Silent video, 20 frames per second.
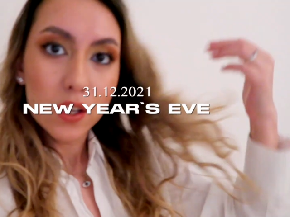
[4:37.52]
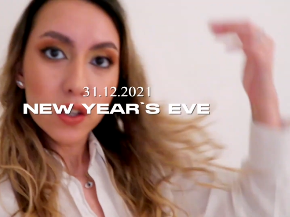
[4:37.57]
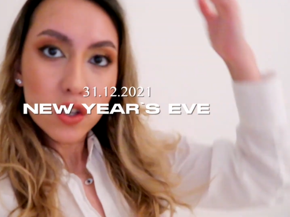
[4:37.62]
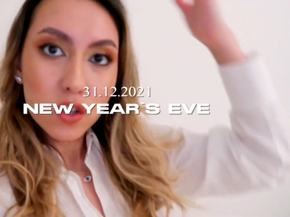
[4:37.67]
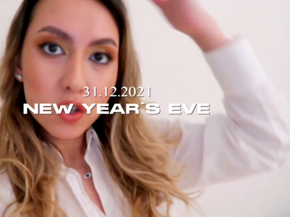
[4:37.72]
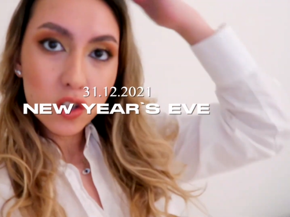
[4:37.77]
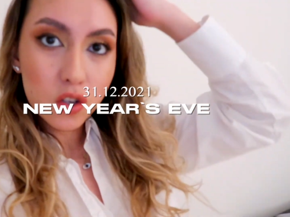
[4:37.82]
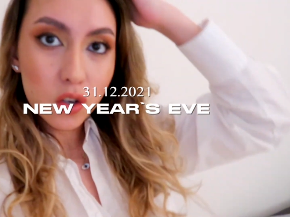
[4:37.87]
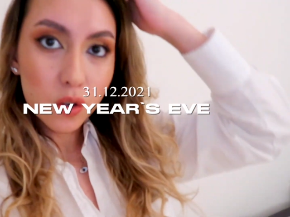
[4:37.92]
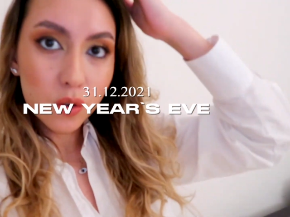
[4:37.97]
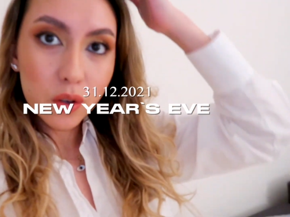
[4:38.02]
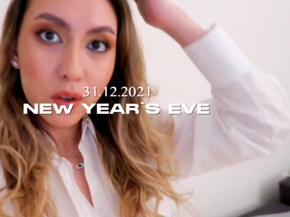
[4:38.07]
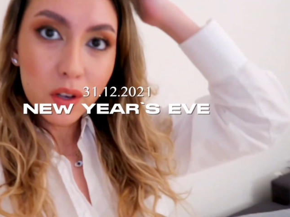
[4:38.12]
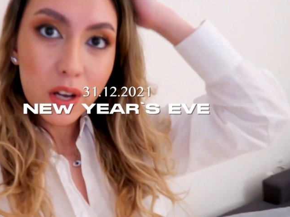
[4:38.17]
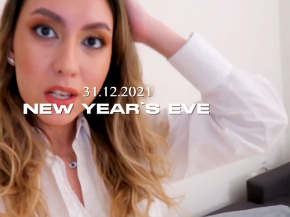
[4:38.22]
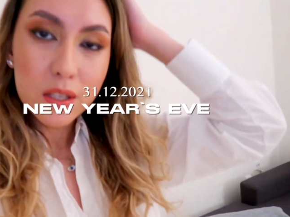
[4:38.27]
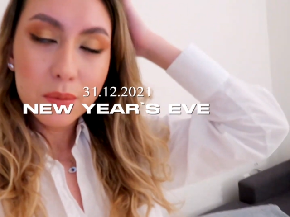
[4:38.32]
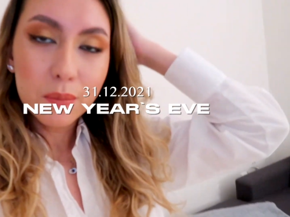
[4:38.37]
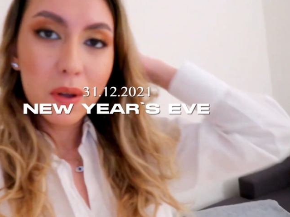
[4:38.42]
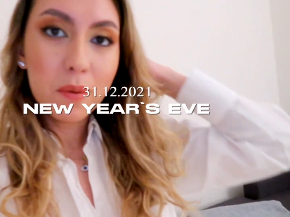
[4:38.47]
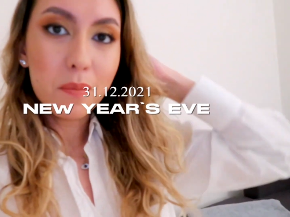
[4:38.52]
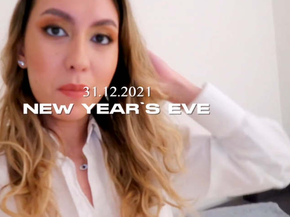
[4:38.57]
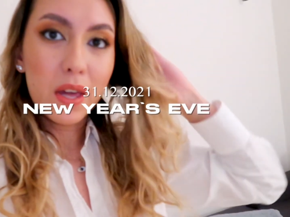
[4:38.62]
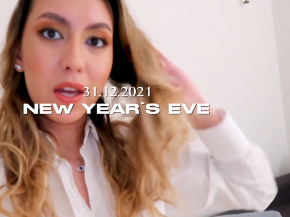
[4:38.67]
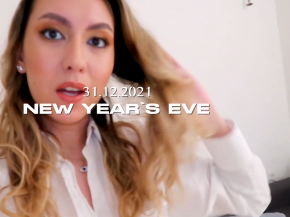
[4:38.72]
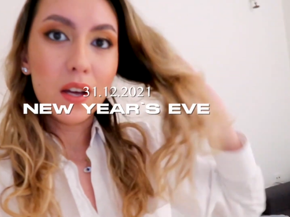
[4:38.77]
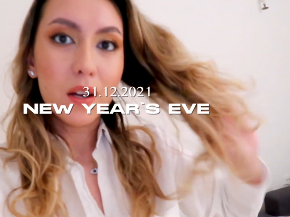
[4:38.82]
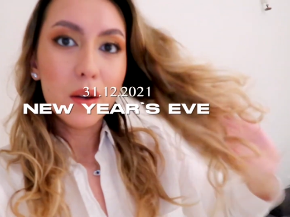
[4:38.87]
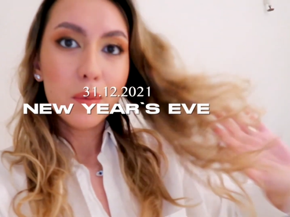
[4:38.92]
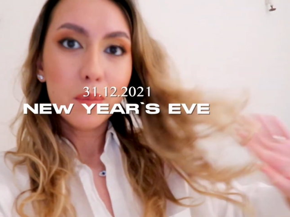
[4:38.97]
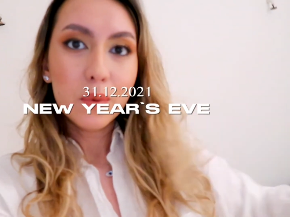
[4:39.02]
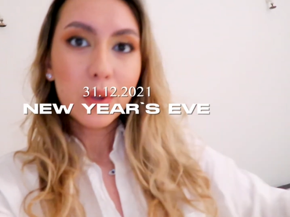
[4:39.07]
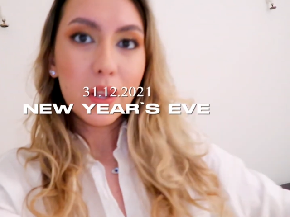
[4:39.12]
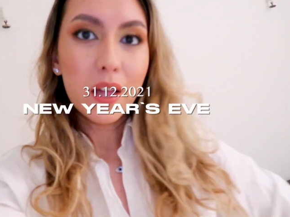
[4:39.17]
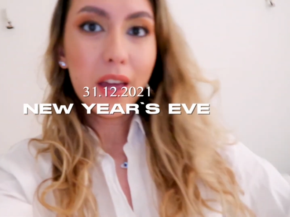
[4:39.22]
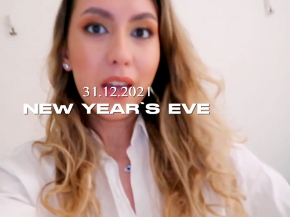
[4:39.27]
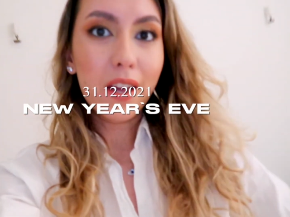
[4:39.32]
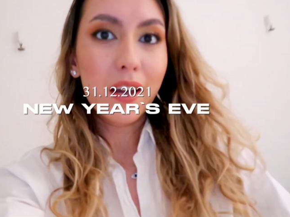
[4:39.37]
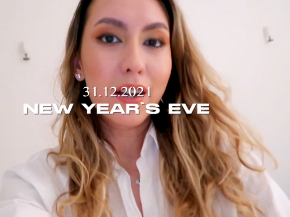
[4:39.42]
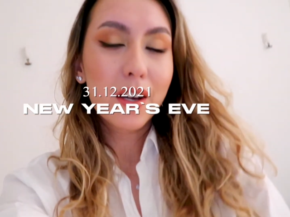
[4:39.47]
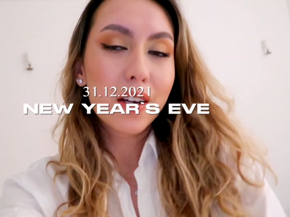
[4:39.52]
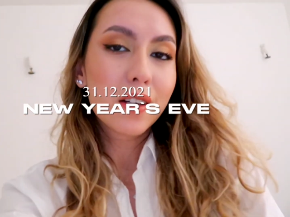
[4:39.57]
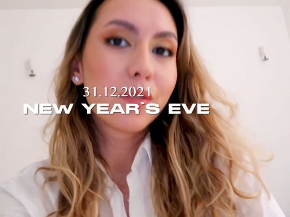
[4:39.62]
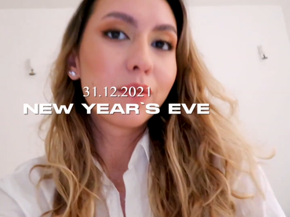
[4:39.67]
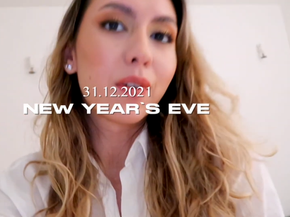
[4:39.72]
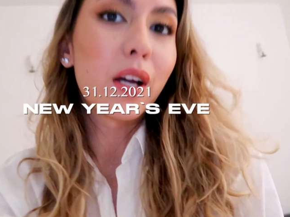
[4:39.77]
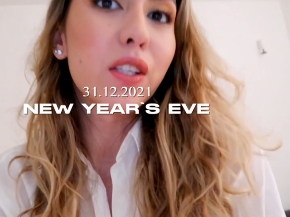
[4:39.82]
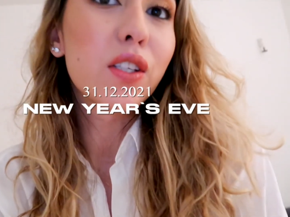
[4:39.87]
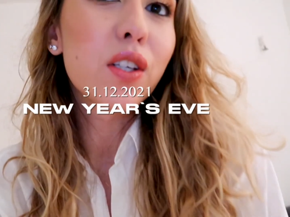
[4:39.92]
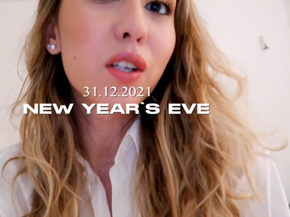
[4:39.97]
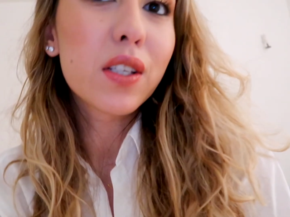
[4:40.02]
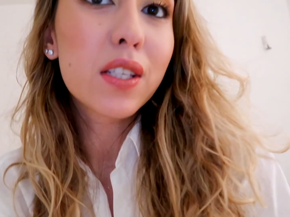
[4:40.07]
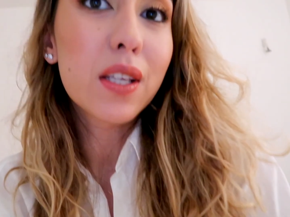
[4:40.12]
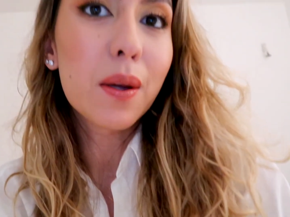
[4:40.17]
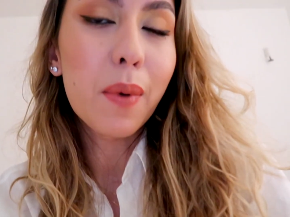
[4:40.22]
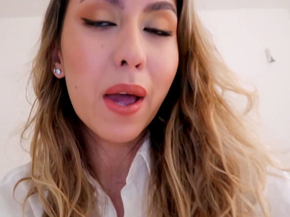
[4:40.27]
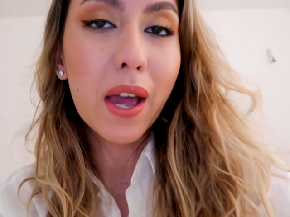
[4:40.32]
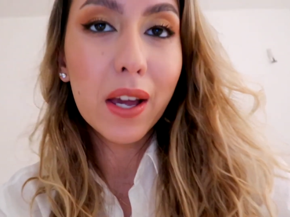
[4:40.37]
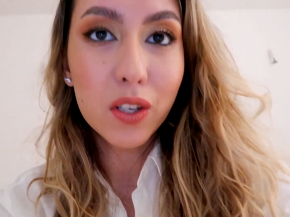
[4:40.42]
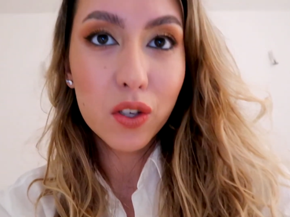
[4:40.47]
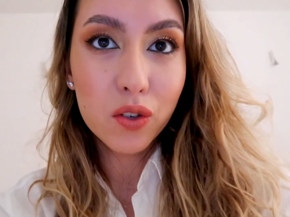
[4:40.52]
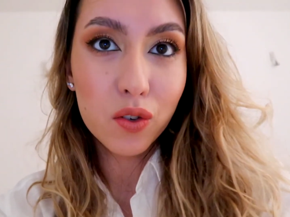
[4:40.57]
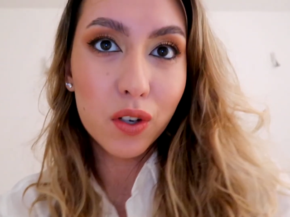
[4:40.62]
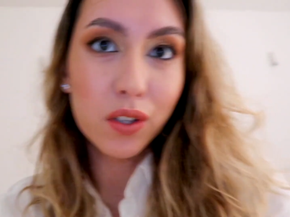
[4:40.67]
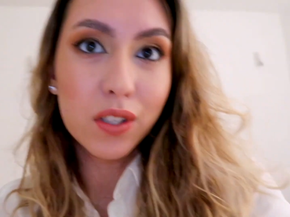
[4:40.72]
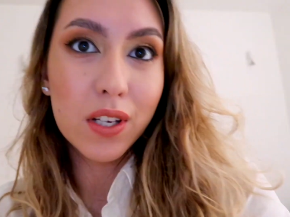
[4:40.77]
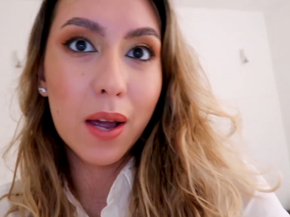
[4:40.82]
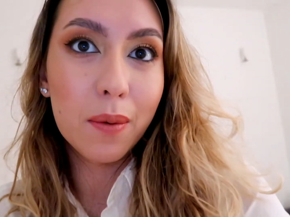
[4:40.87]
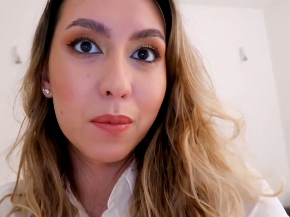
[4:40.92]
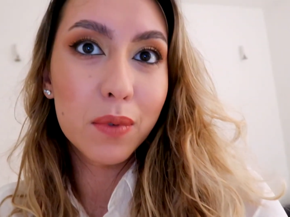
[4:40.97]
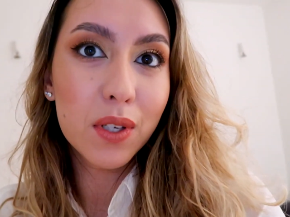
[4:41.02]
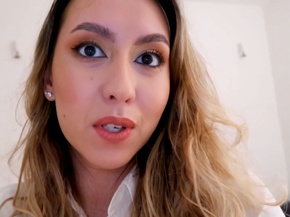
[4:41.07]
I just show you guys my makeup? Like, I took some extra time